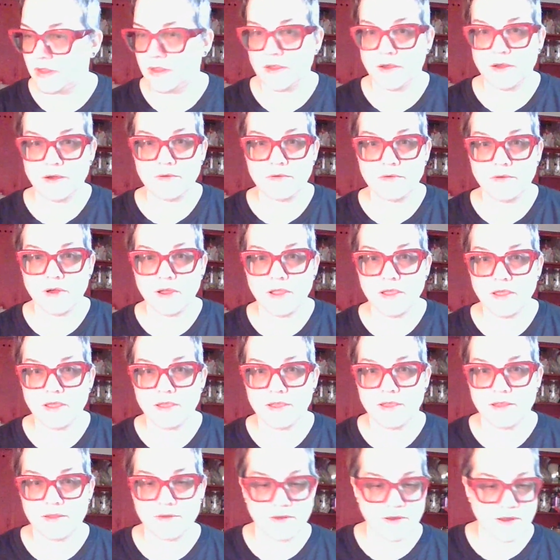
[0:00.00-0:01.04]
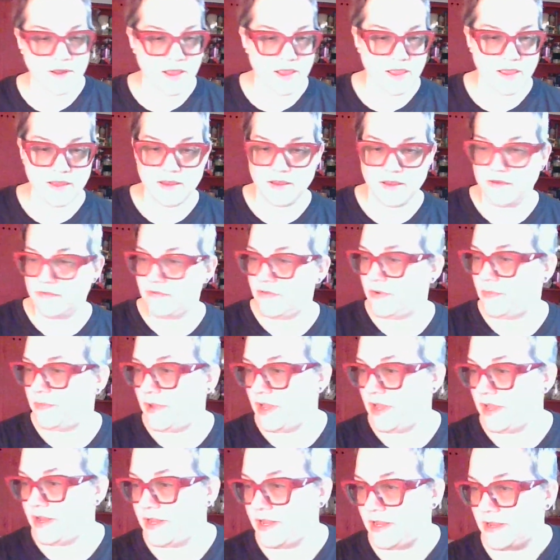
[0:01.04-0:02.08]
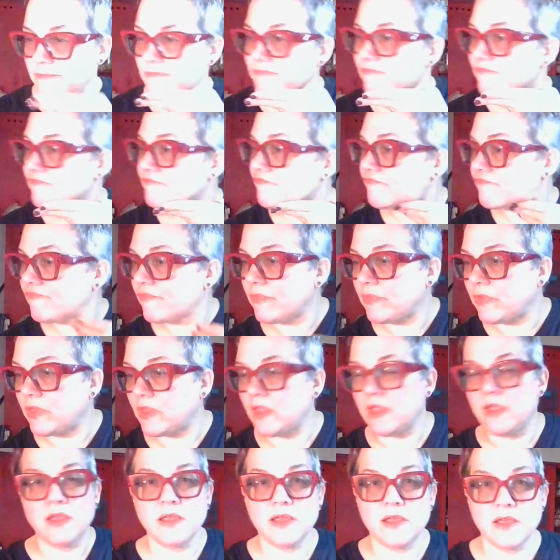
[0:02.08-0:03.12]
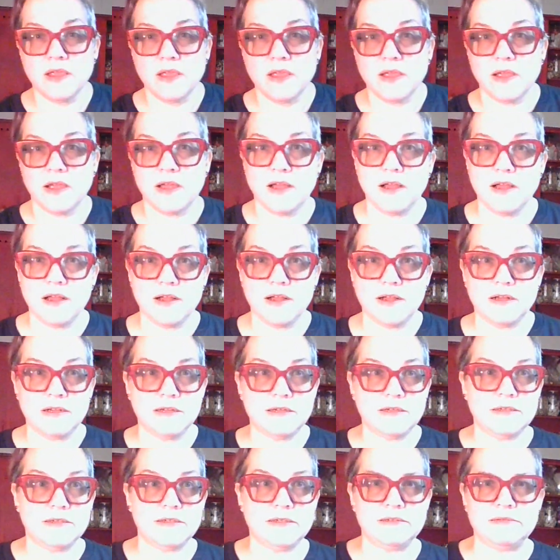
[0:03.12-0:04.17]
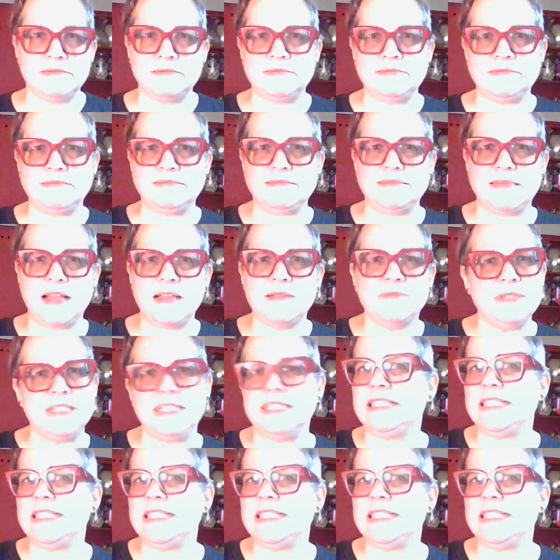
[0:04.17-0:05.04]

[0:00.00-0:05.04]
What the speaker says: All right. Hi, everybody. I'm in a